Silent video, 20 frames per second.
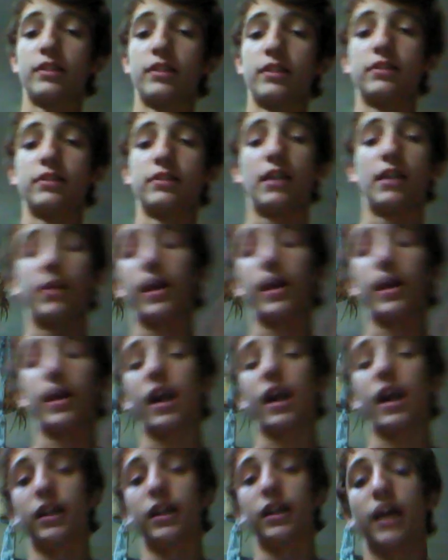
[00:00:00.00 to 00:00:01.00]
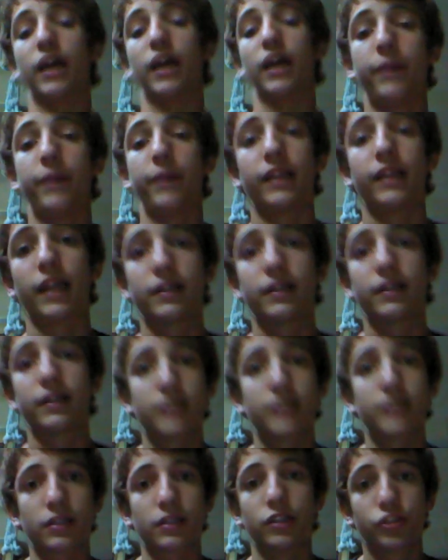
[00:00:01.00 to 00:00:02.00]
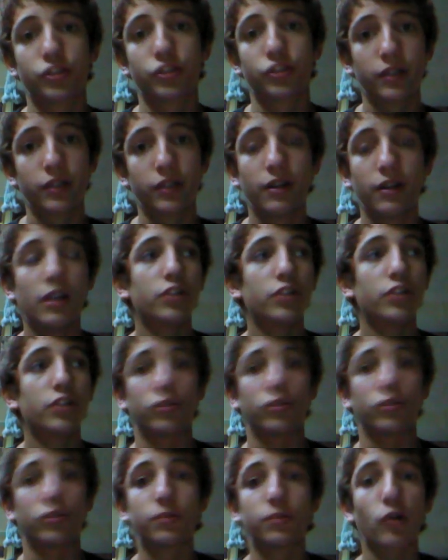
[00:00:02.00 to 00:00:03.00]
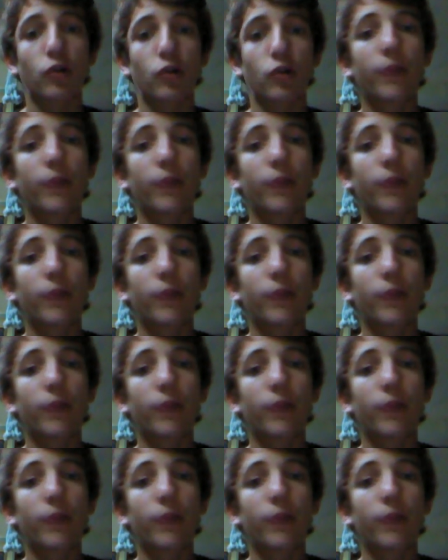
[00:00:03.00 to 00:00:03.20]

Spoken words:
Oh, now I like this name, and I made like 600.